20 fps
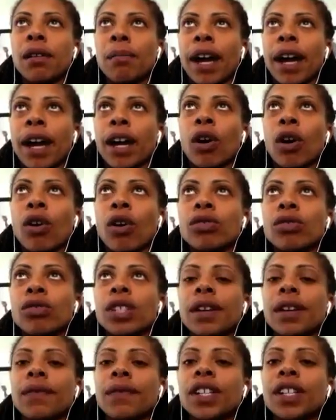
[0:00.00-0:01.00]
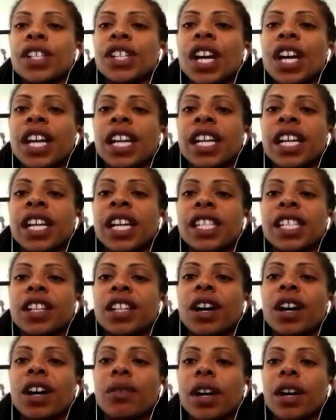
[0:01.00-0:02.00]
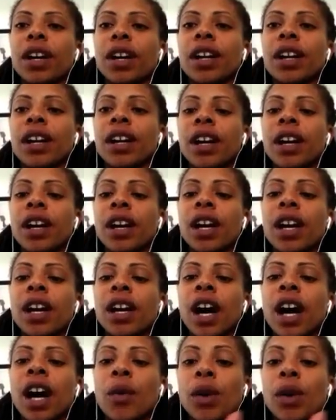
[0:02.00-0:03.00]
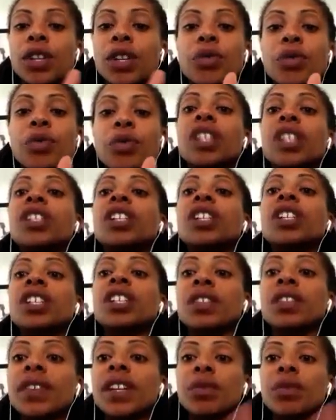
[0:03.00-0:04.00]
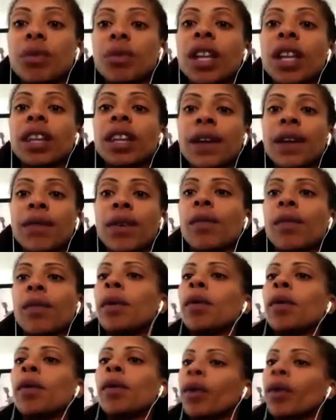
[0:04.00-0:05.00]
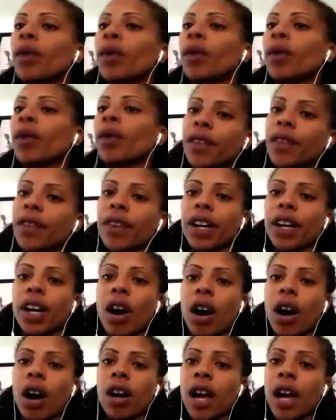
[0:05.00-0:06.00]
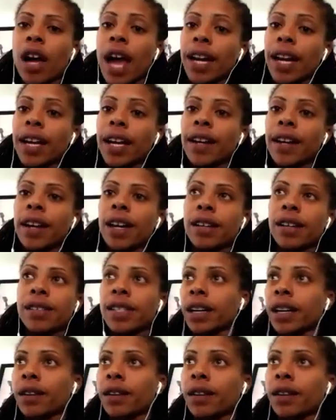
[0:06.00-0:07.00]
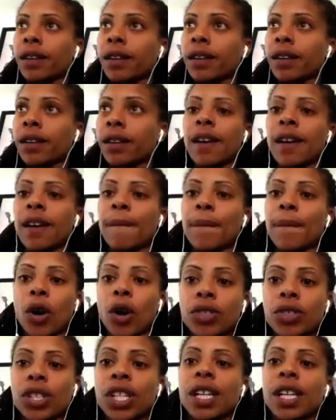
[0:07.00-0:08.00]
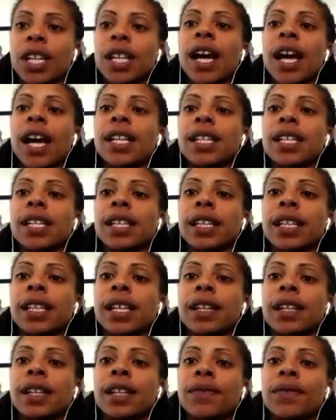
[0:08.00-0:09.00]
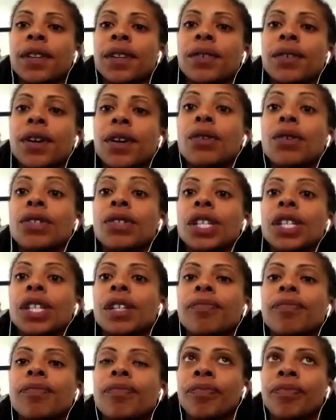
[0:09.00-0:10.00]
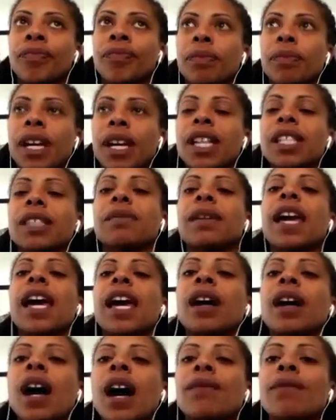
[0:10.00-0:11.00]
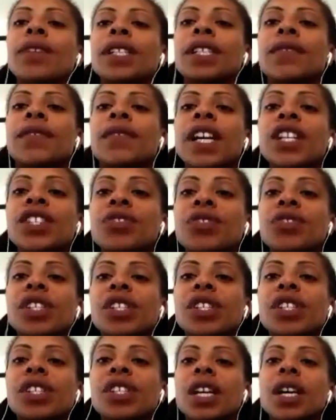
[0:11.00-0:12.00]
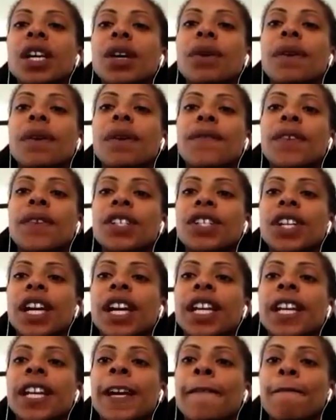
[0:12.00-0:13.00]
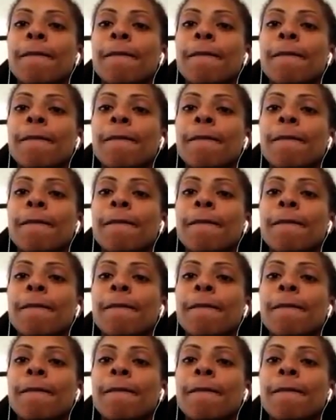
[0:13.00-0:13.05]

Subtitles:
goals in officiating is, I want to reach the Division I level. I've been working very, very hard at it. I sacrificed coaching and had to leave, coaching because it became a conflict of interest with officiating.